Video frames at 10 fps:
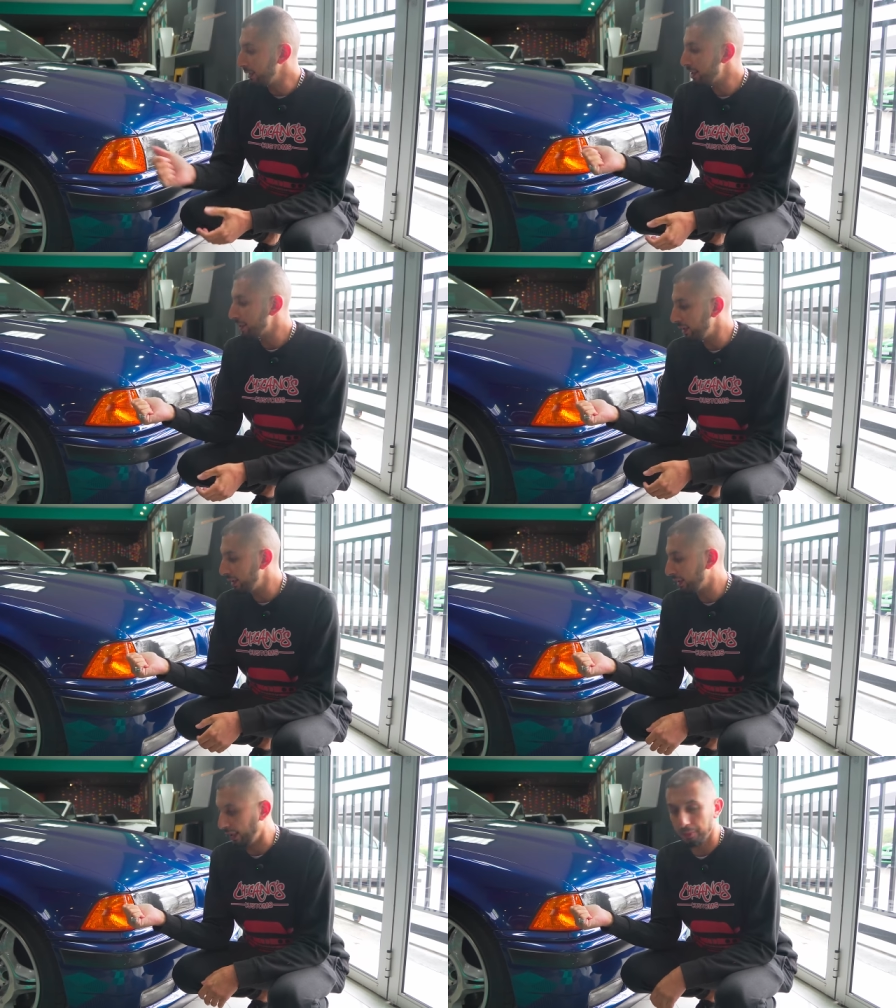initially
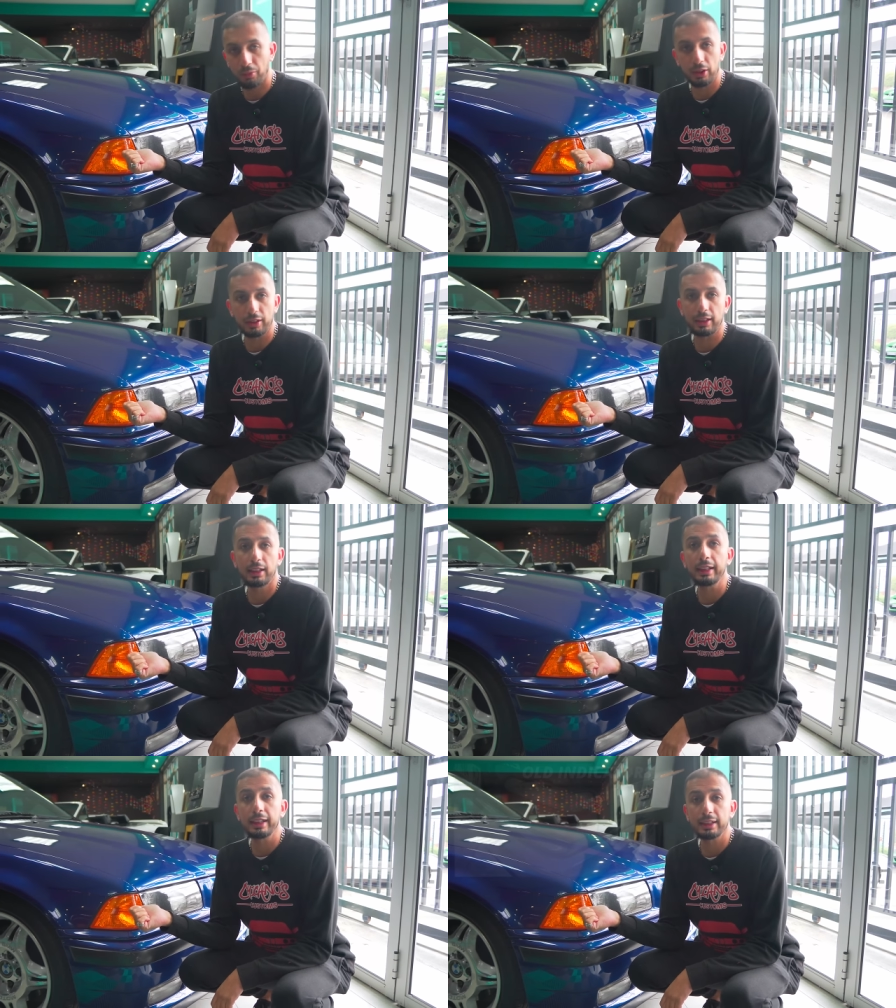came with a
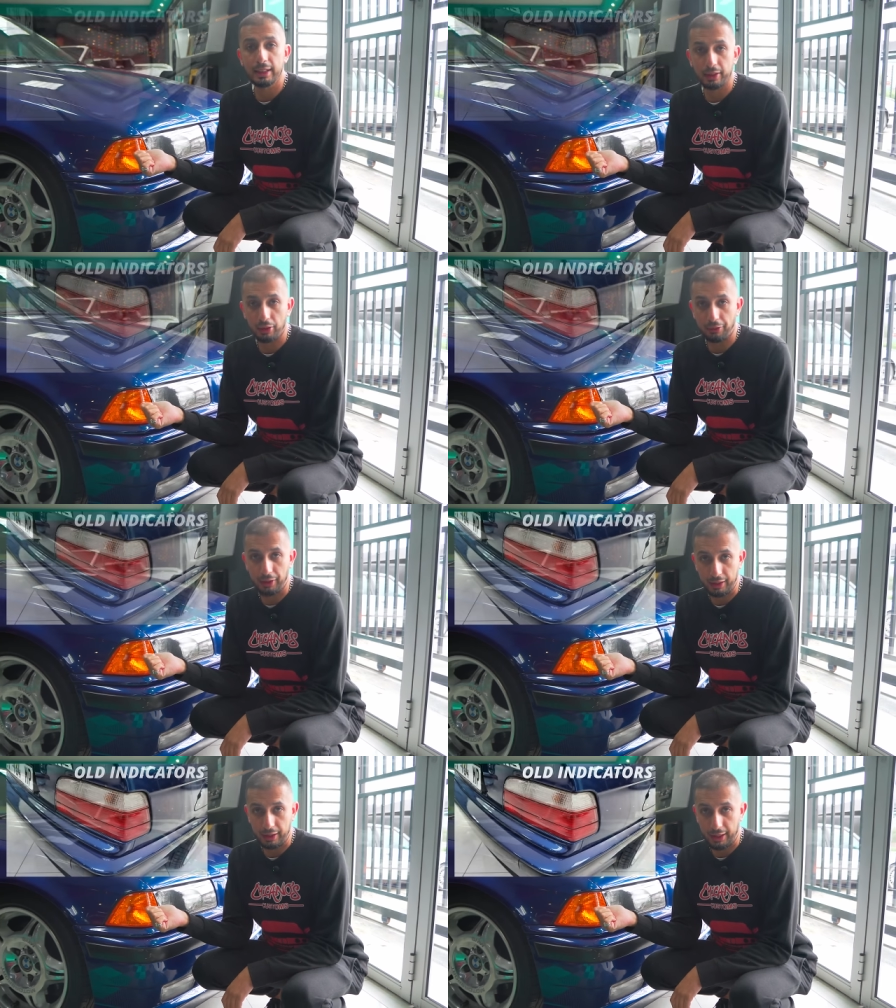clear set of
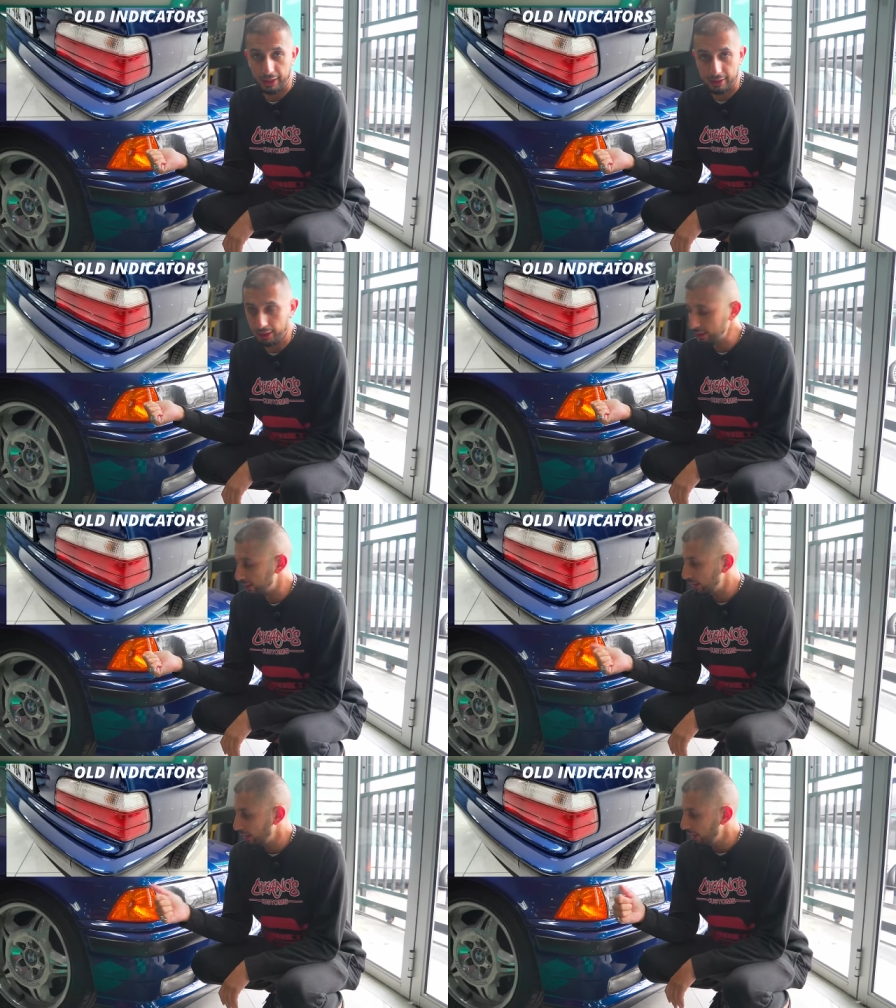indicators
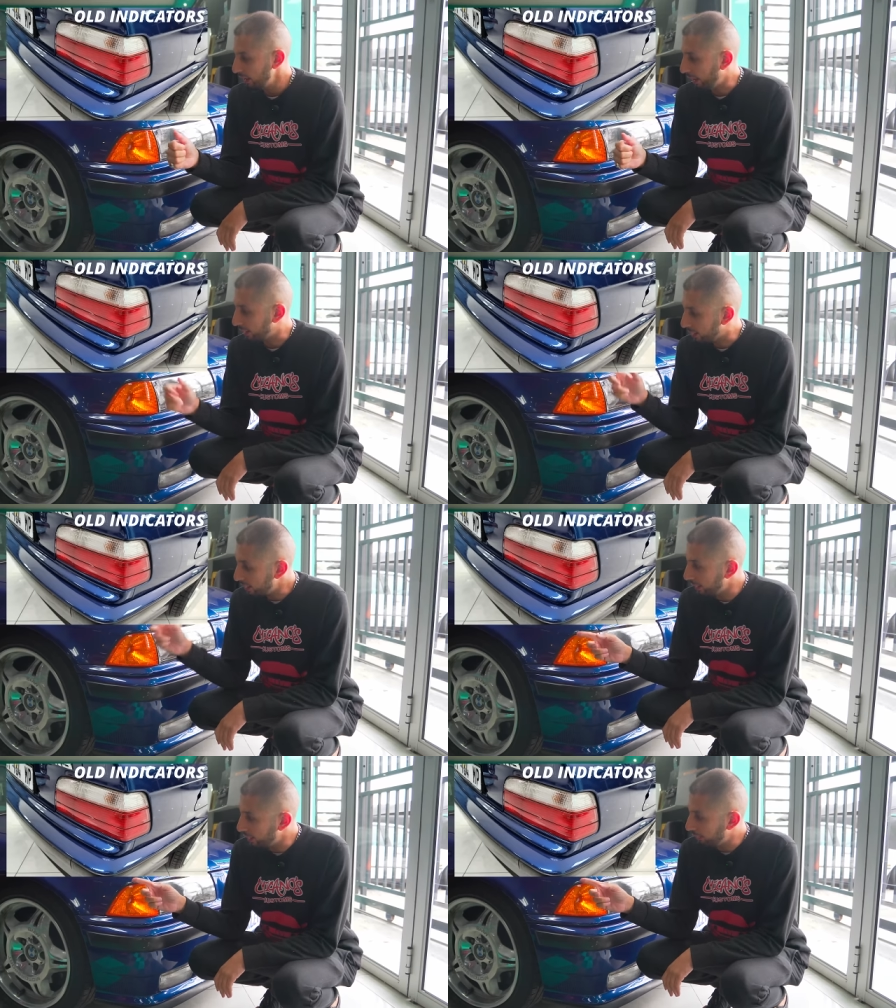and
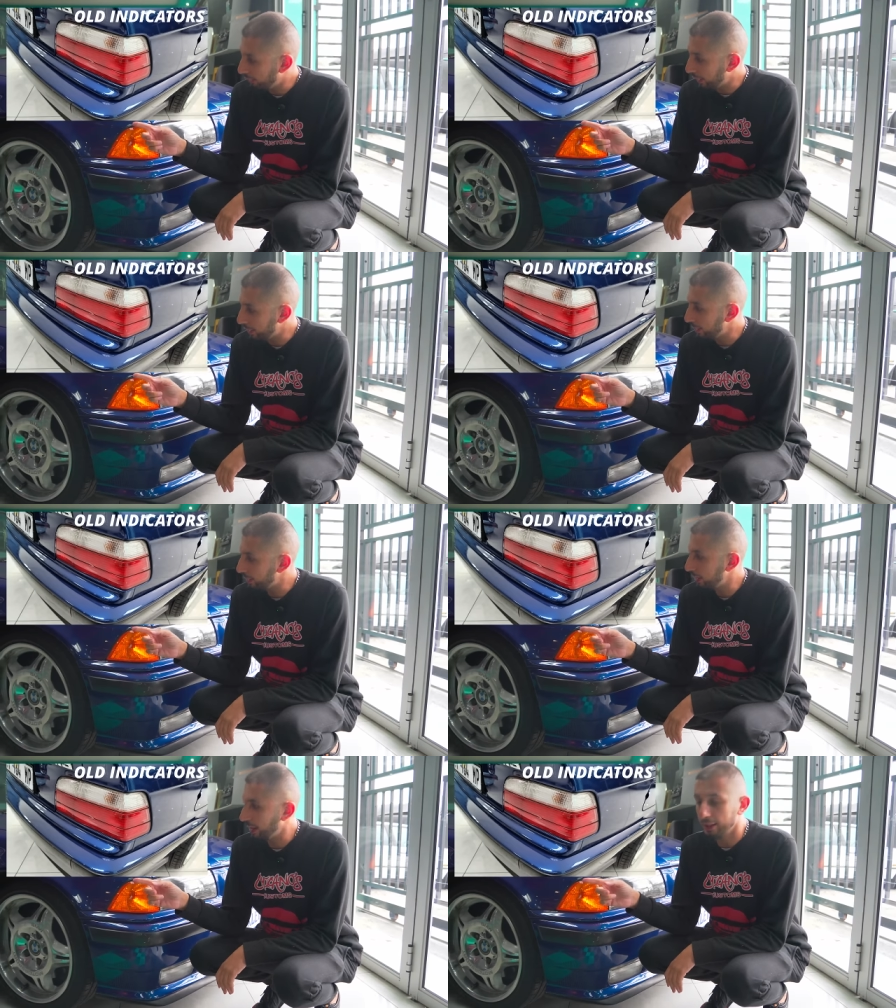clear fender
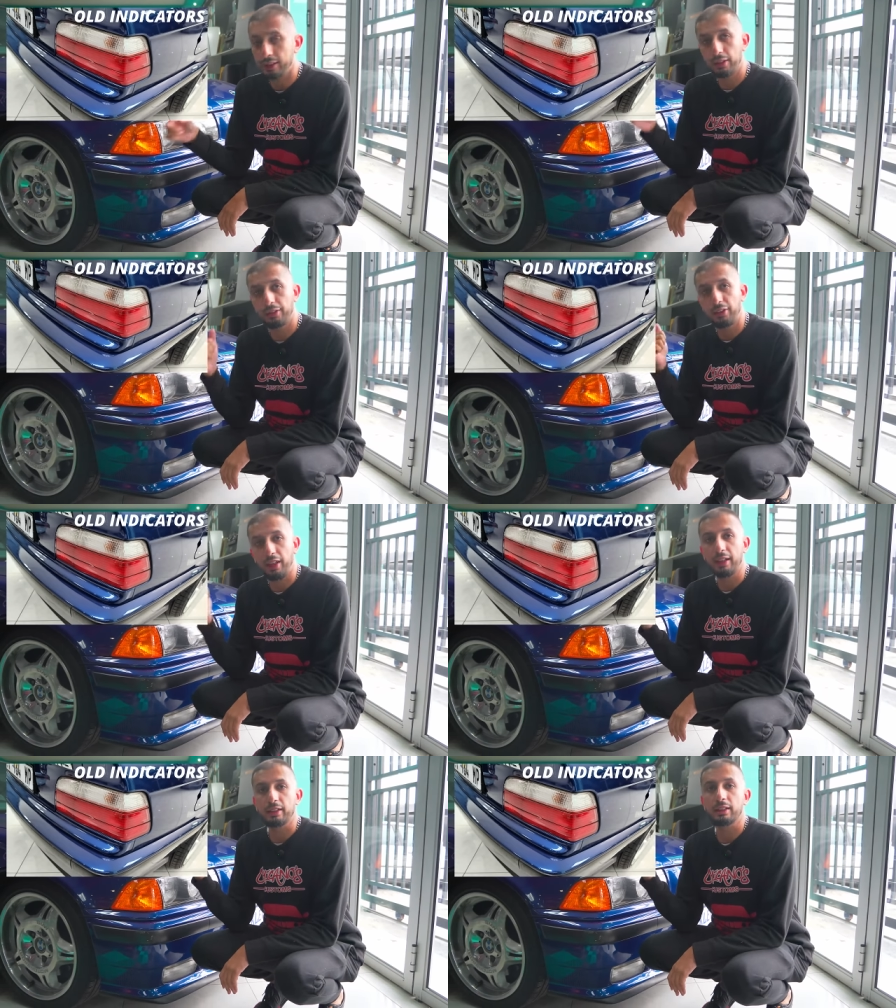indicators
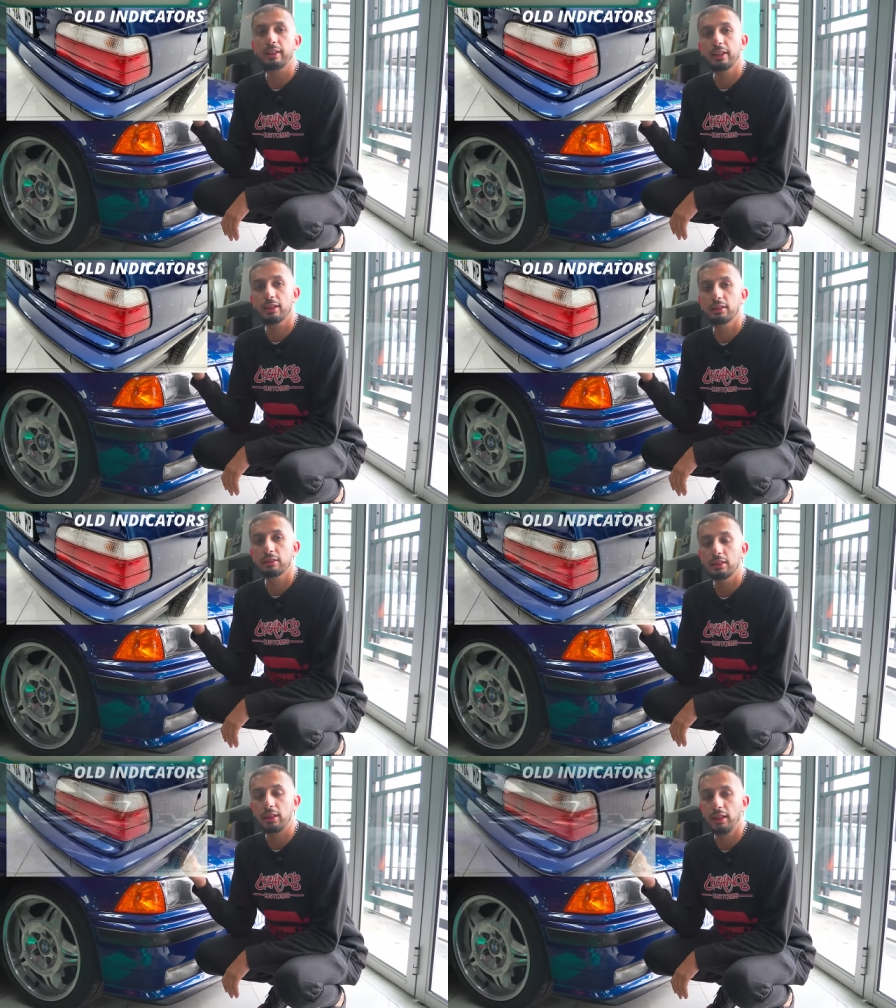and clear
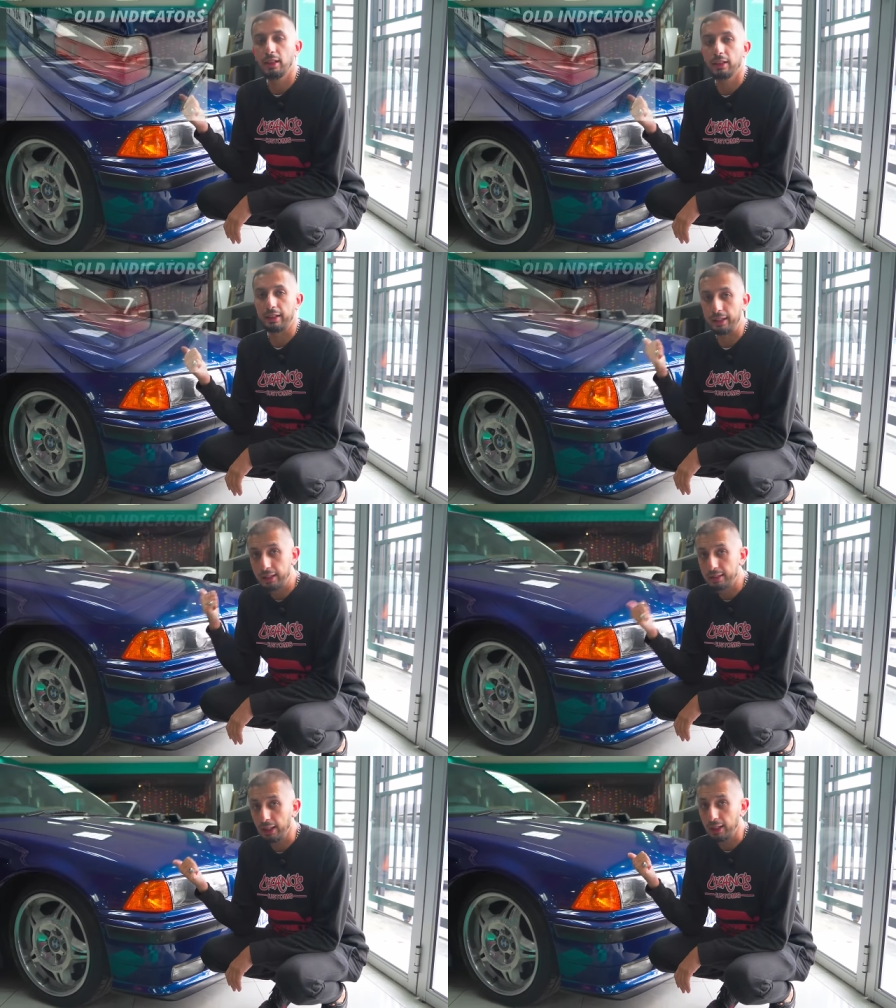rear
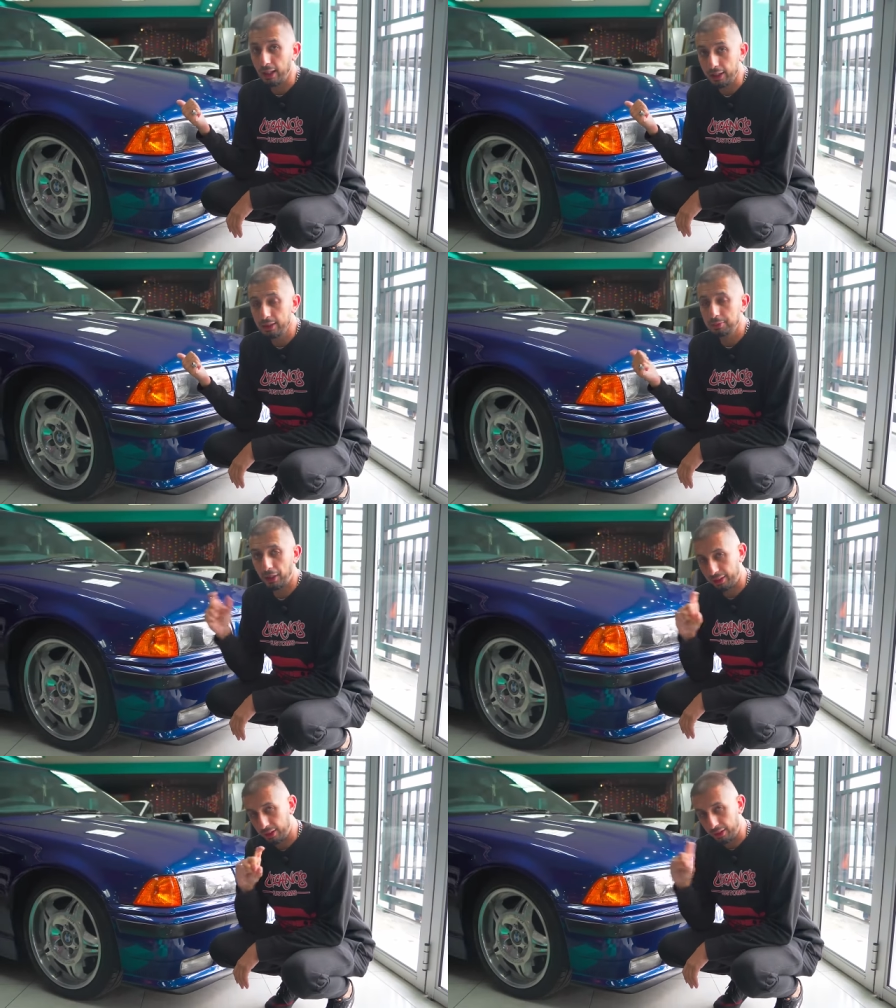tail lights
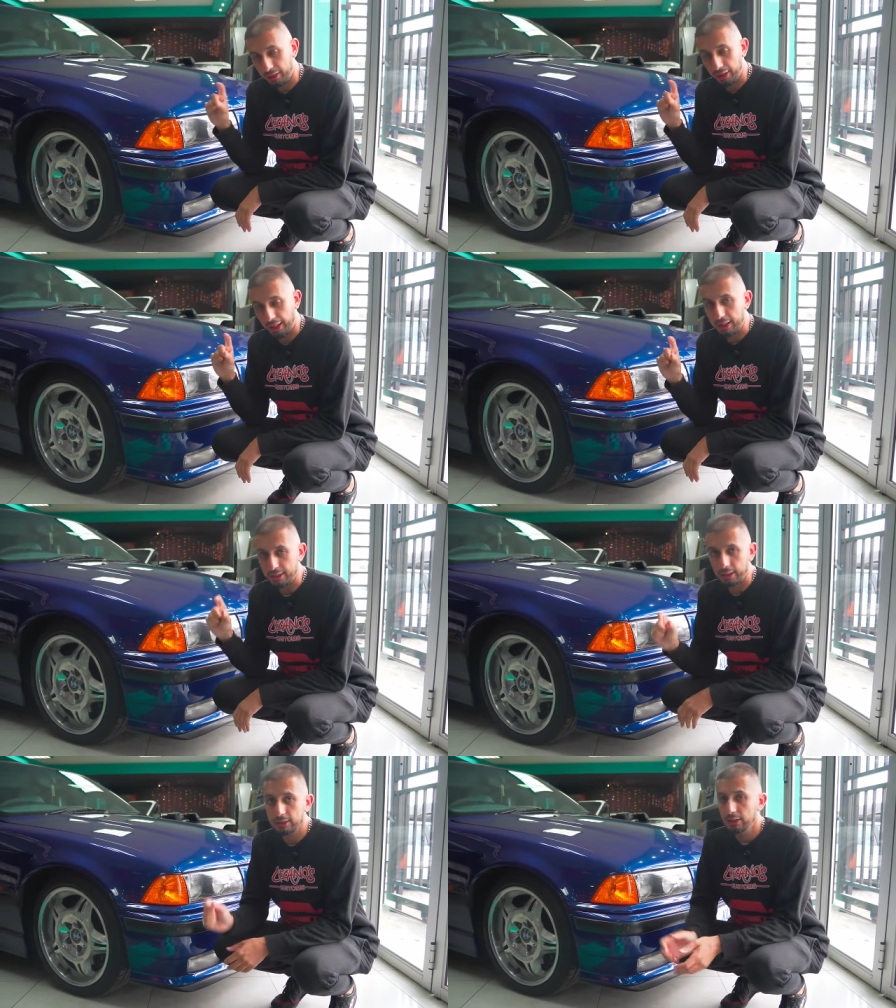by the
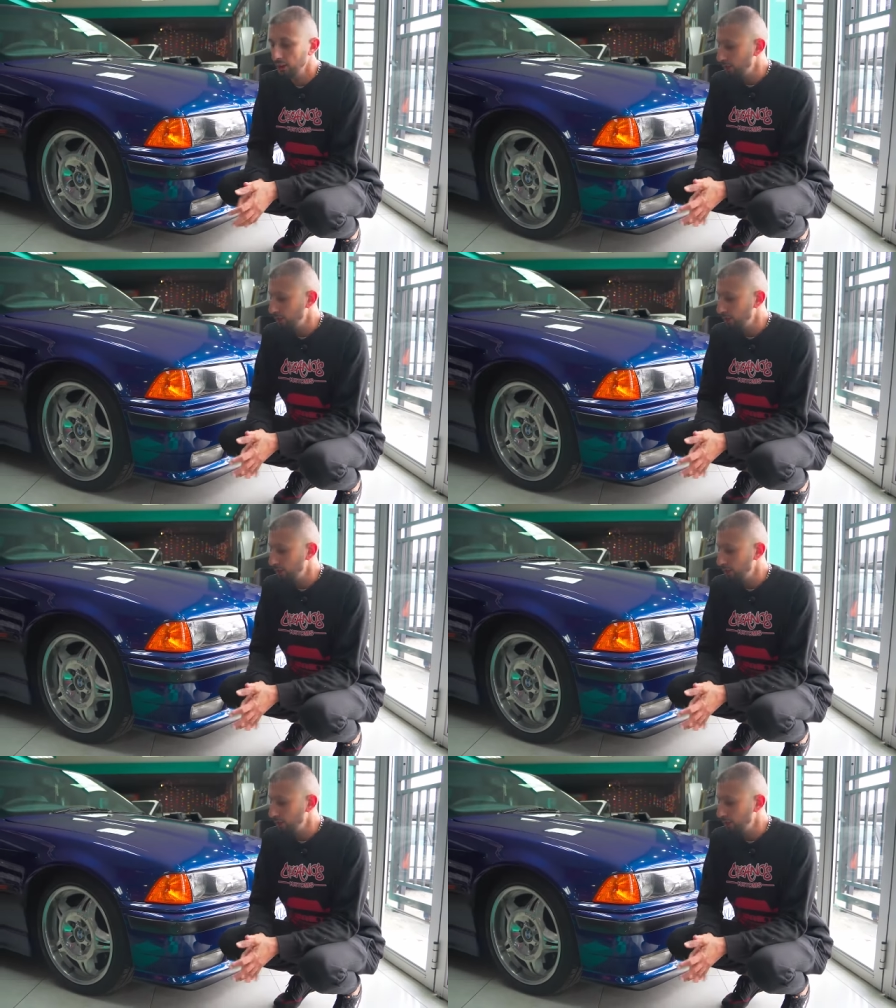indicators.